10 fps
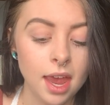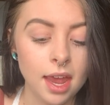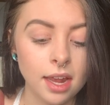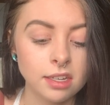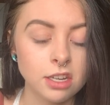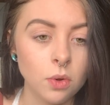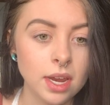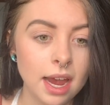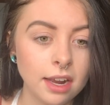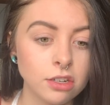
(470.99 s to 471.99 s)
and so
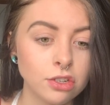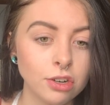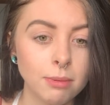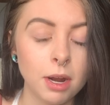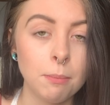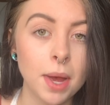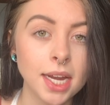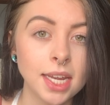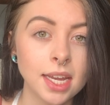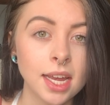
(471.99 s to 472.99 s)
he had a certain amount of
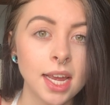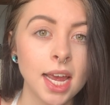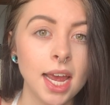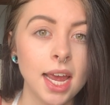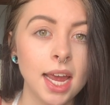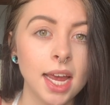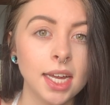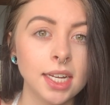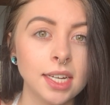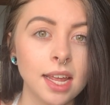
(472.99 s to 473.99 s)
money,
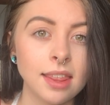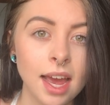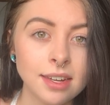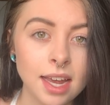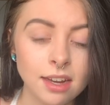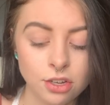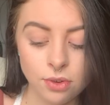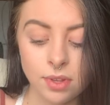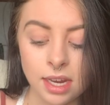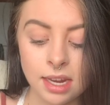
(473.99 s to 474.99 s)
and that
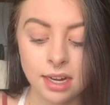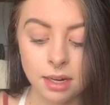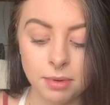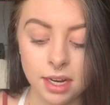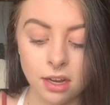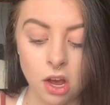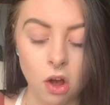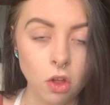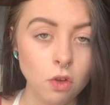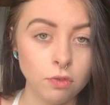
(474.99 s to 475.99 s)
tattoo that he ended up getting
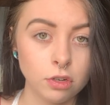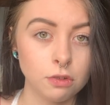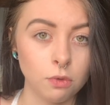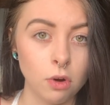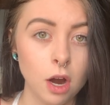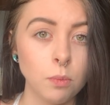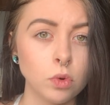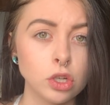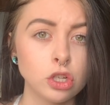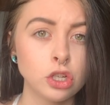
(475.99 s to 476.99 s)
all over his forearm
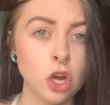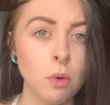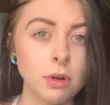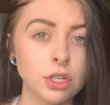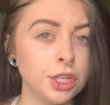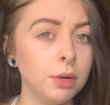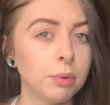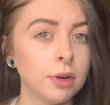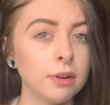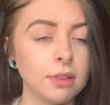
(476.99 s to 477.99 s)
was so much
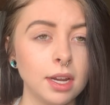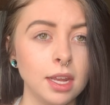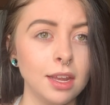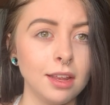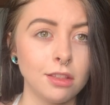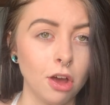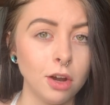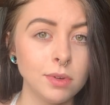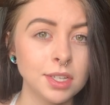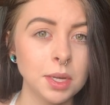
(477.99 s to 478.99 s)
cheaper than he thought
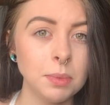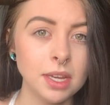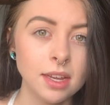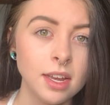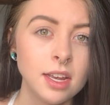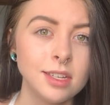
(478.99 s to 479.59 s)
it was going to be.